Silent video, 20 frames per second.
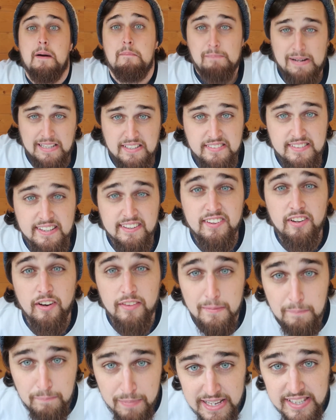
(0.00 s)
Man City are
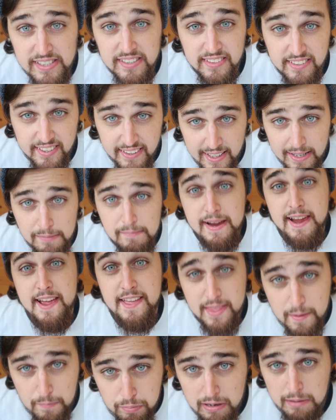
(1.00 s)
the best team
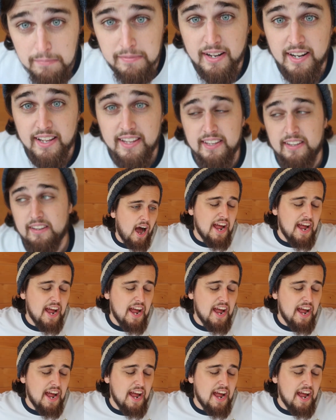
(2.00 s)
in the Premier League.